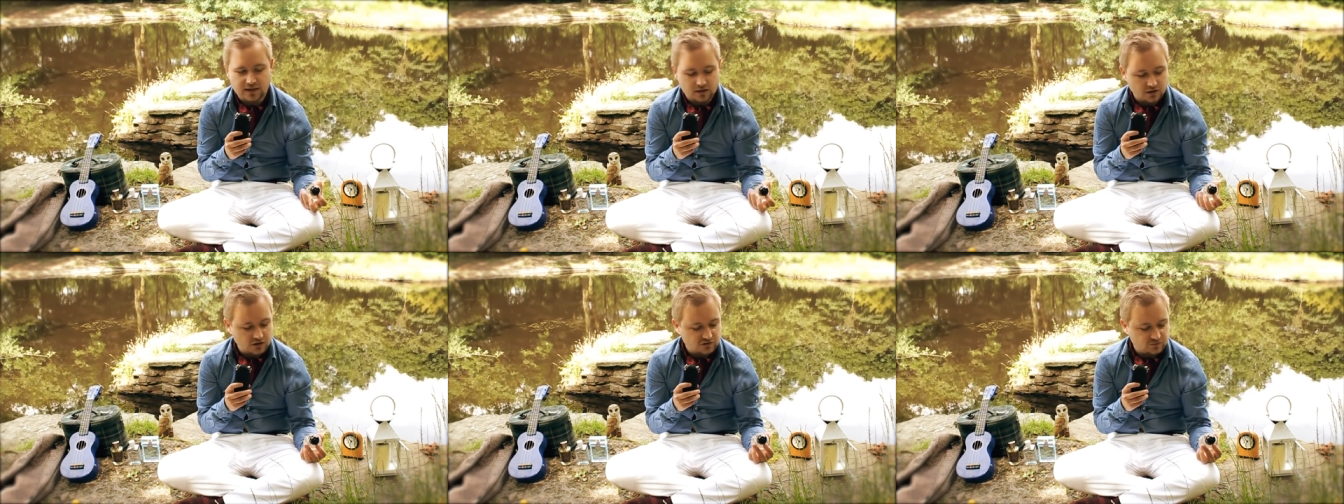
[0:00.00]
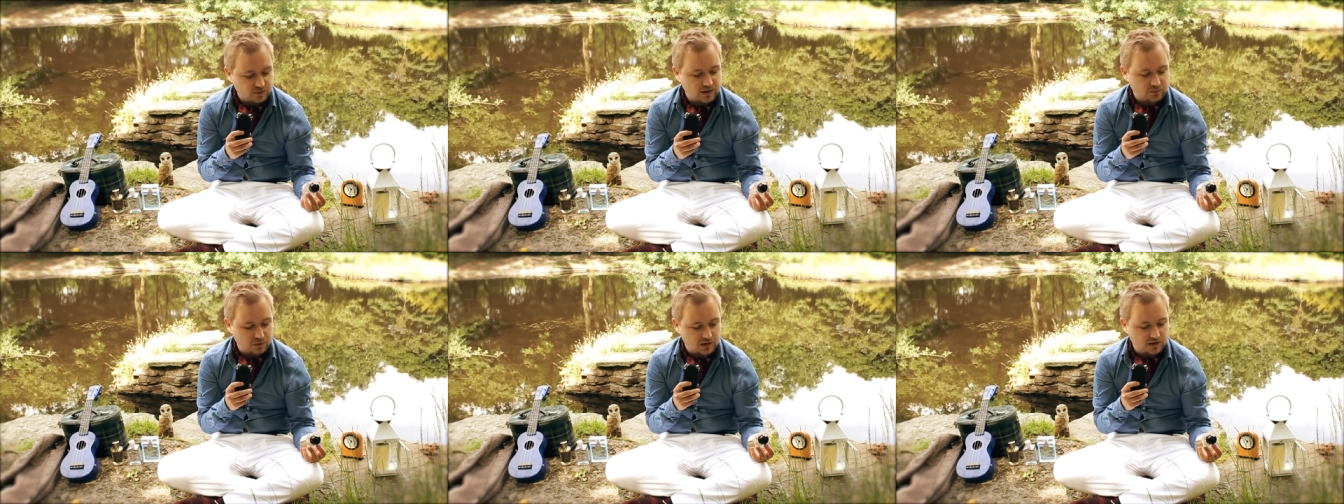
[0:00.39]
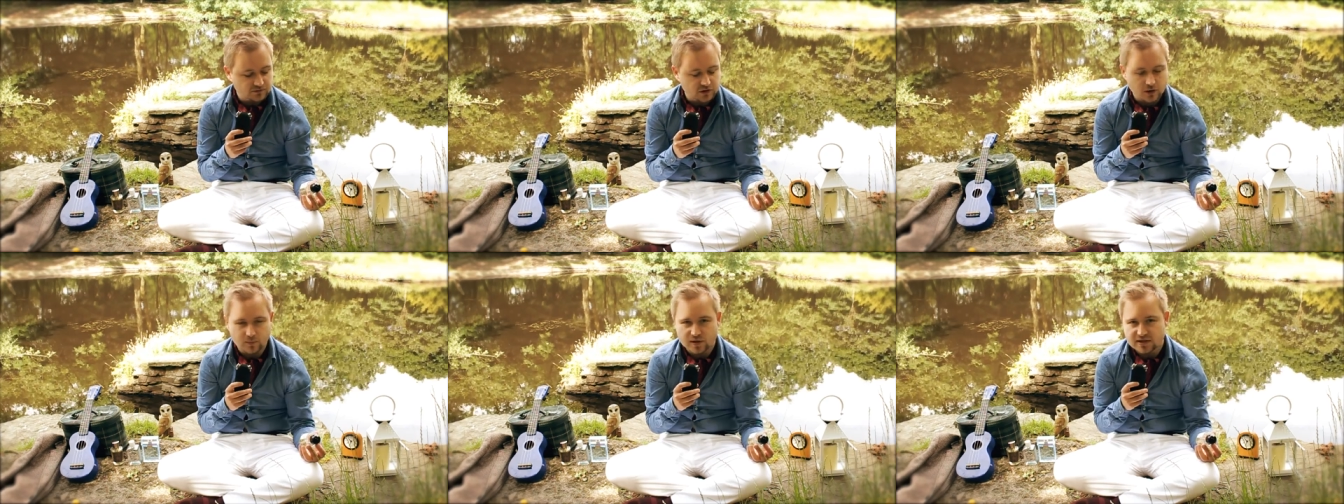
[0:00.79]
A lot of people have
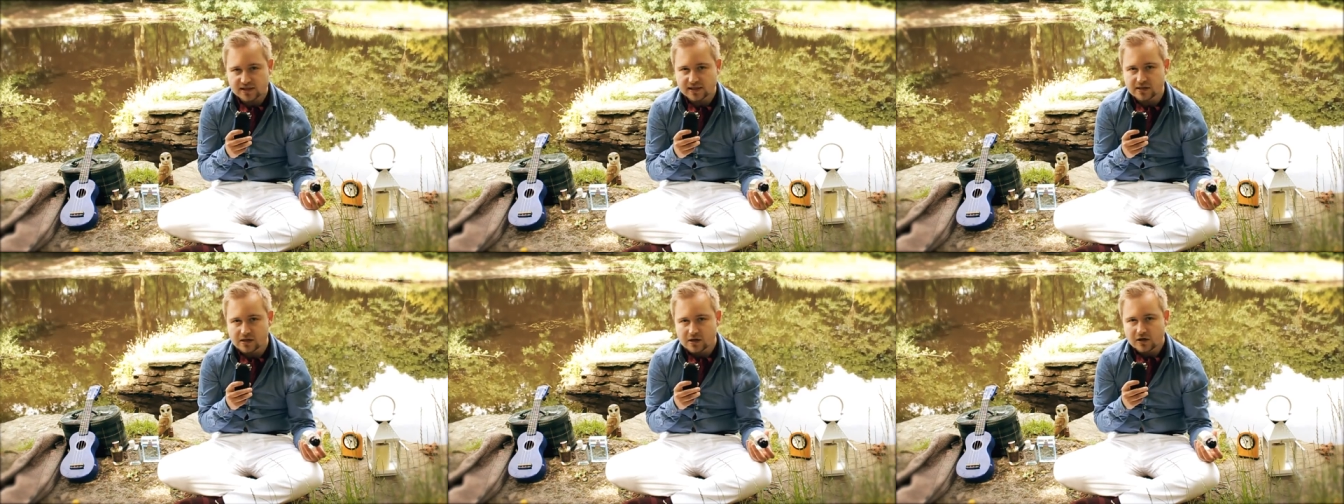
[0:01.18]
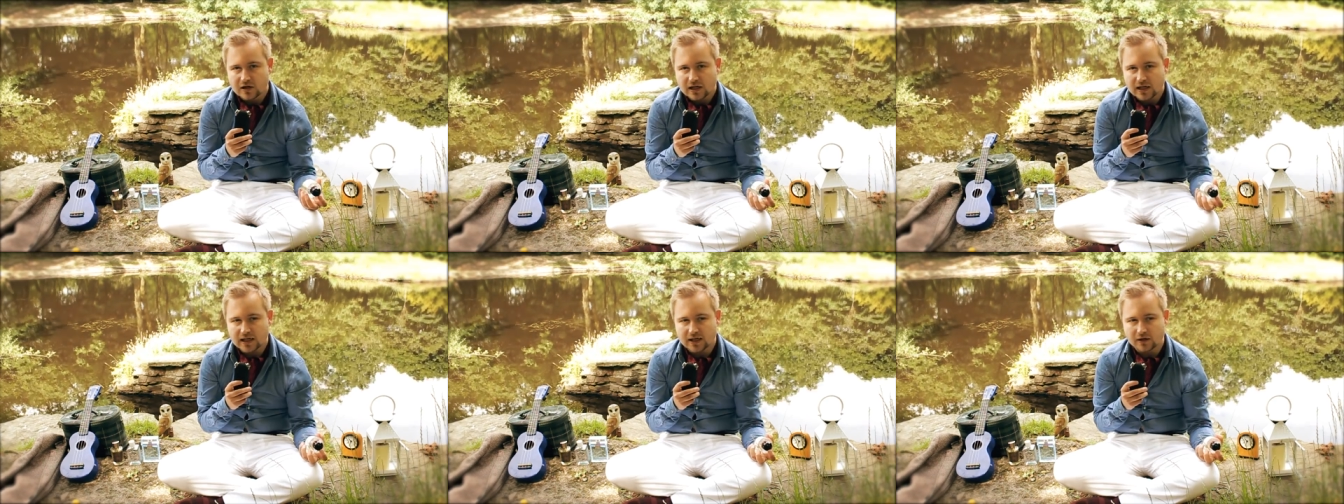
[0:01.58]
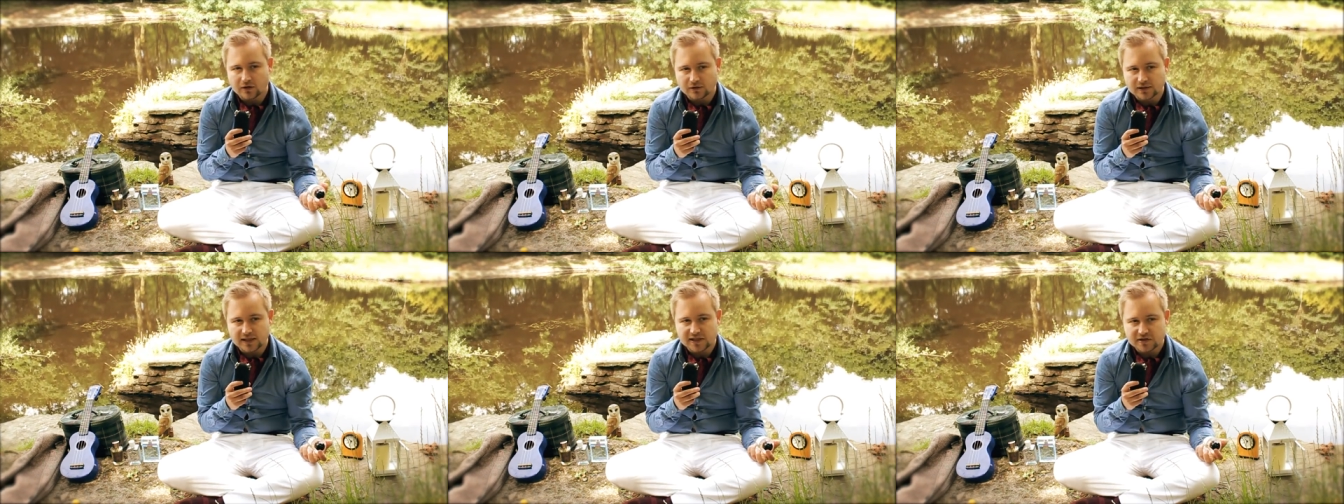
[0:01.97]
commented uh,
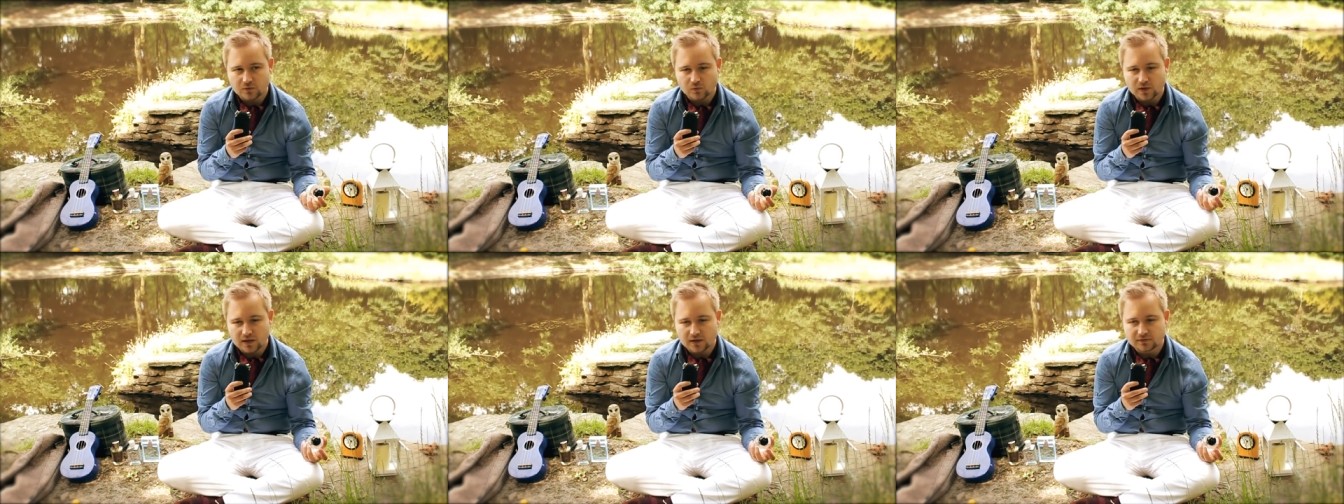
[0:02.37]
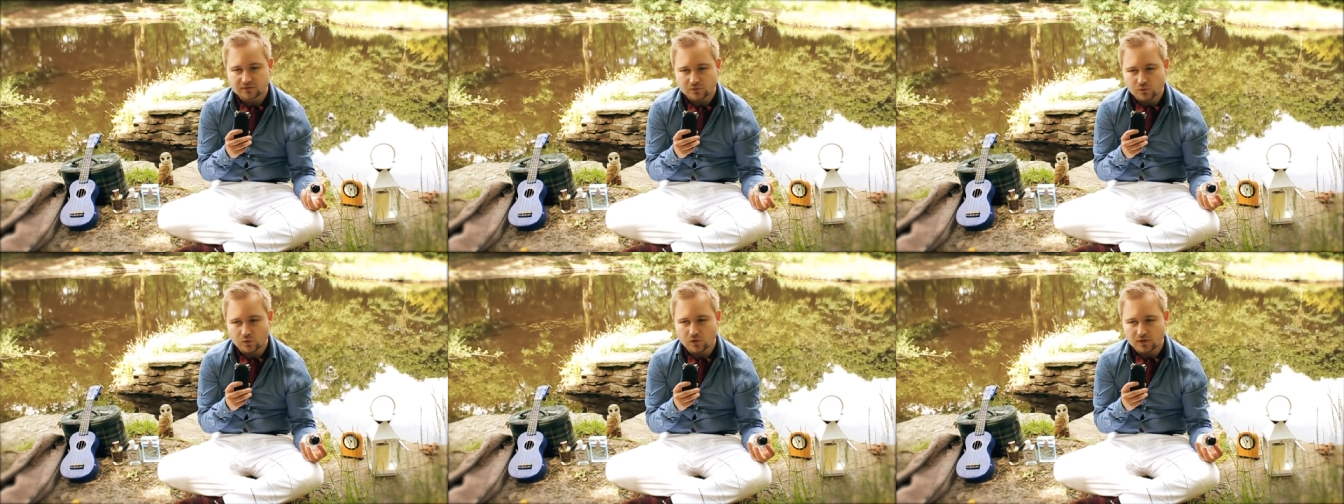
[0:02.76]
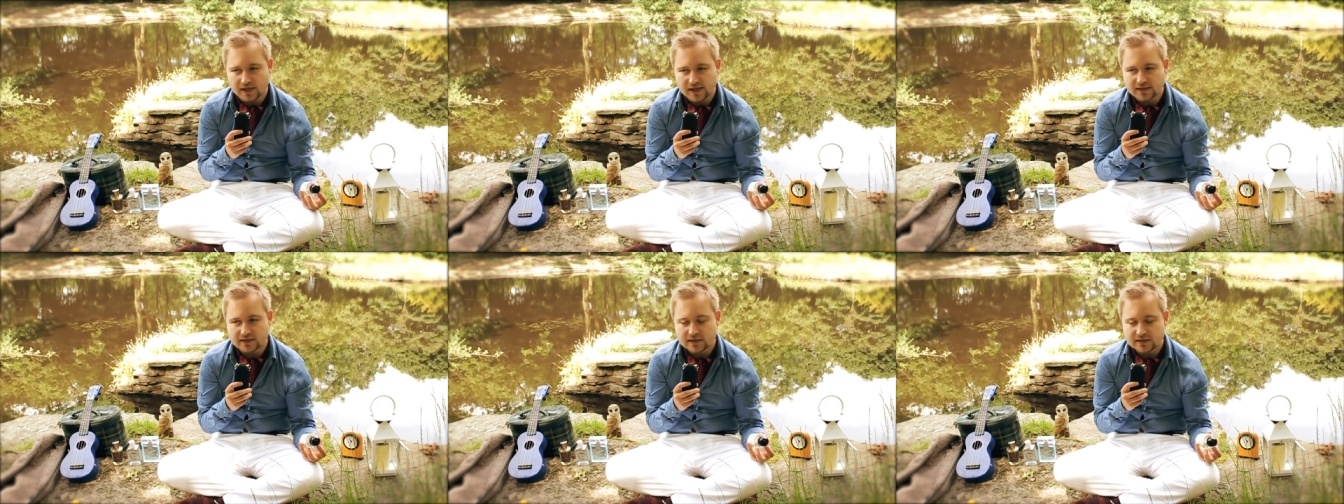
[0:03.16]
on this when I've worn it,